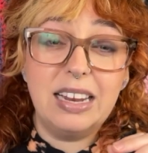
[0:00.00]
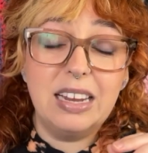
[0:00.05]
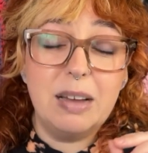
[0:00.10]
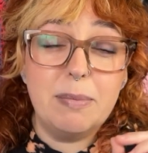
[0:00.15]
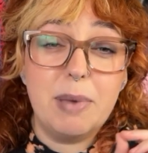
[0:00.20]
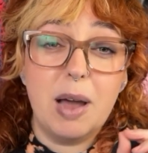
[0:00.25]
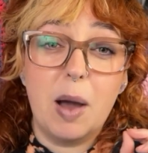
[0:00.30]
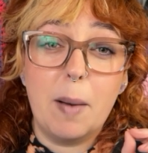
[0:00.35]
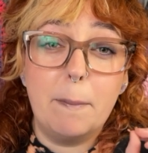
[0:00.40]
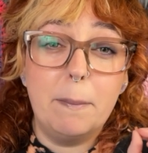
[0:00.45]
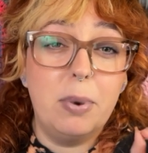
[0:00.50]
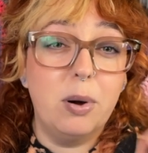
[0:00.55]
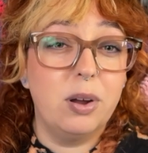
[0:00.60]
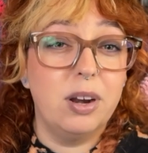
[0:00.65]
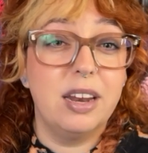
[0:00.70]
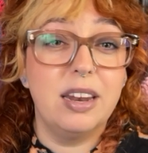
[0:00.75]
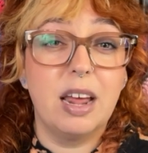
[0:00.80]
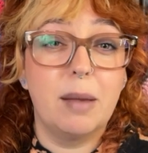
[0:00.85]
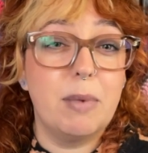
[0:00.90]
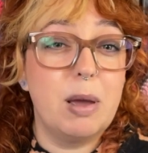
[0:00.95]
about putting
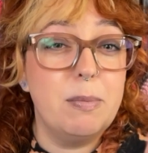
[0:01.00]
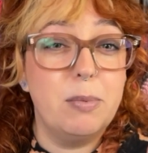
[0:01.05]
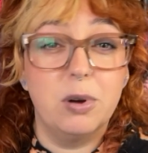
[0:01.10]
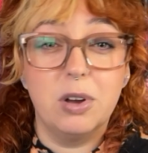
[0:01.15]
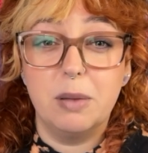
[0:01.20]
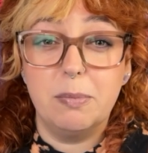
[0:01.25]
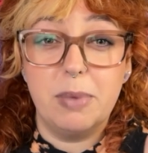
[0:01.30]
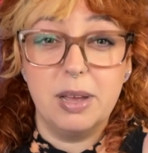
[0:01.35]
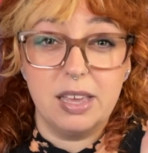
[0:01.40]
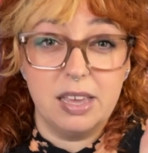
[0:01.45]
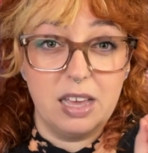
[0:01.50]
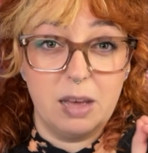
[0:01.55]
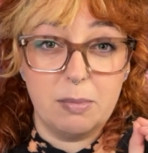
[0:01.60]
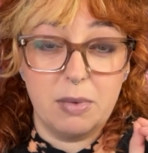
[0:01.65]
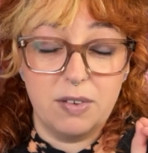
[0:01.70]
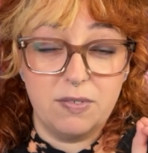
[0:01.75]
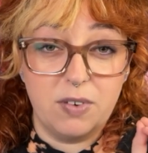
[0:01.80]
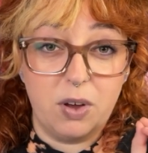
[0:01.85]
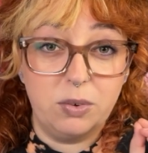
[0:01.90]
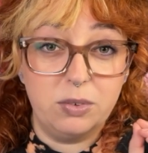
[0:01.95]
down my book and picking up my
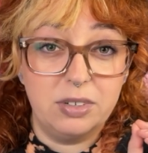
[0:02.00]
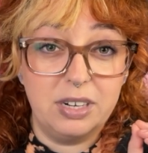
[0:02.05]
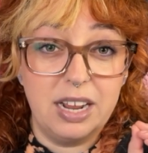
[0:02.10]
phone,